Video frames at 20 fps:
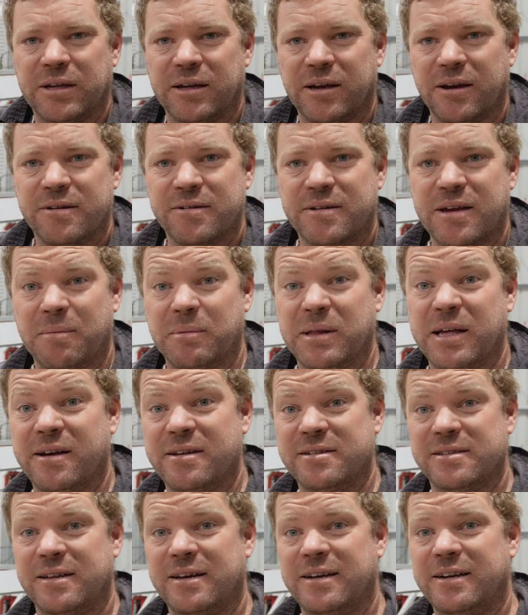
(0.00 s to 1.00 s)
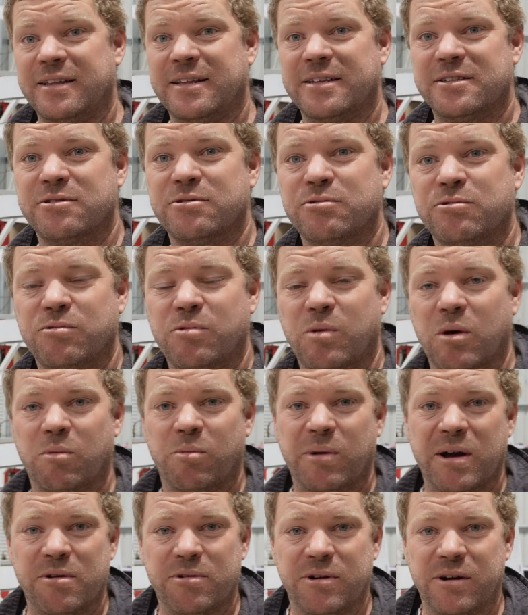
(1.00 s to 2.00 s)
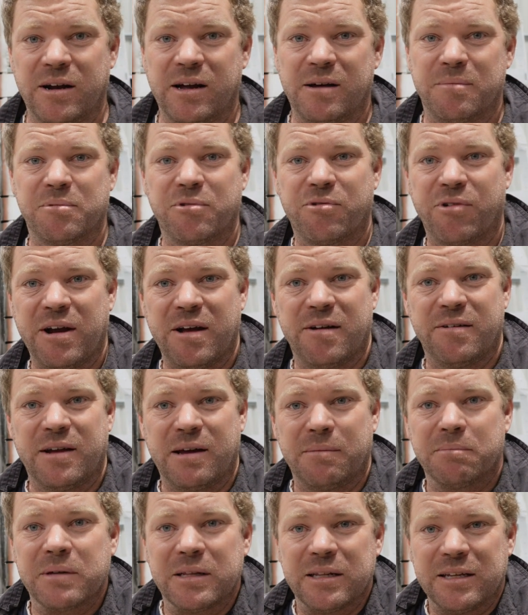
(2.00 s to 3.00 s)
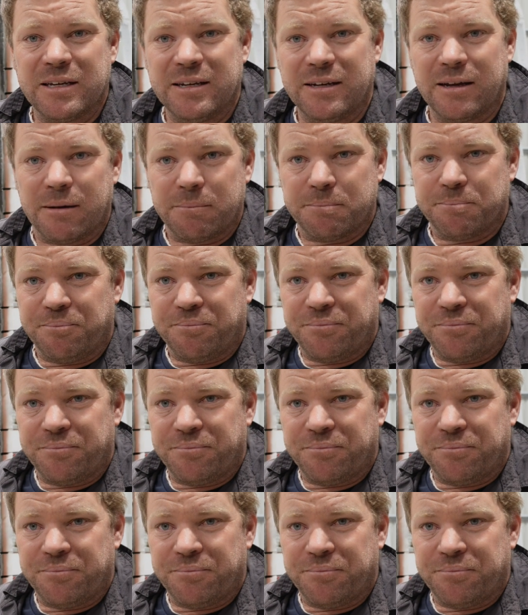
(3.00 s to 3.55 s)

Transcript: you go, a couple of hours later, it's all welded up, ground up, cleaned up.